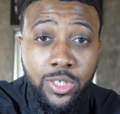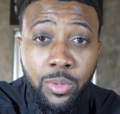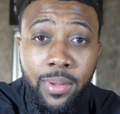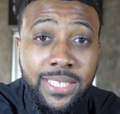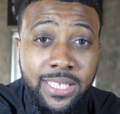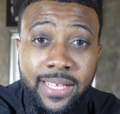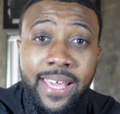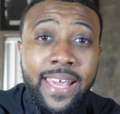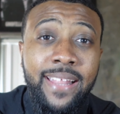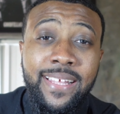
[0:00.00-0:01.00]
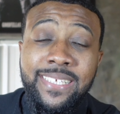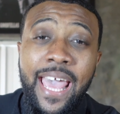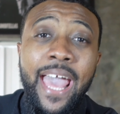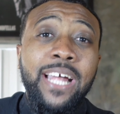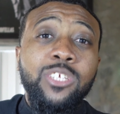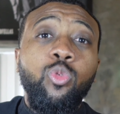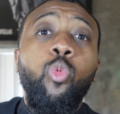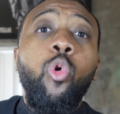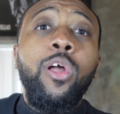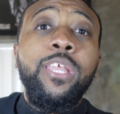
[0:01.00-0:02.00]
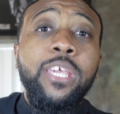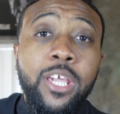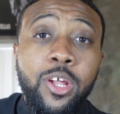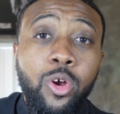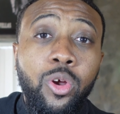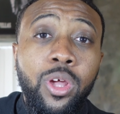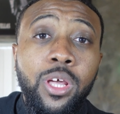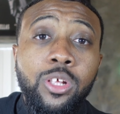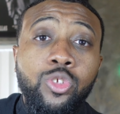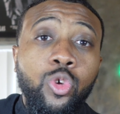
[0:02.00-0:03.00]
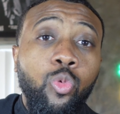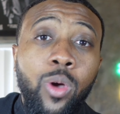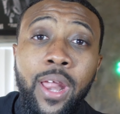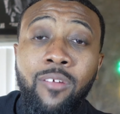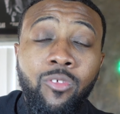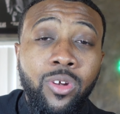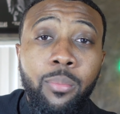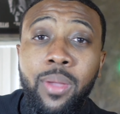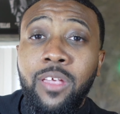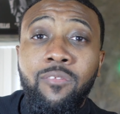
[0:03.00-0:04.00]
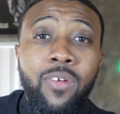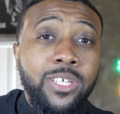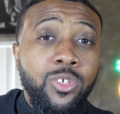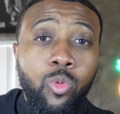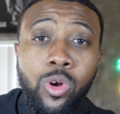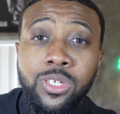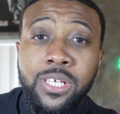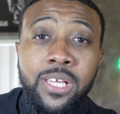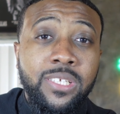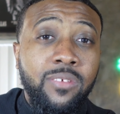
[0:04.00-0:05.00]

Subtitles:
So basically, this adds 1 year to whatever the manufacturer warranty is.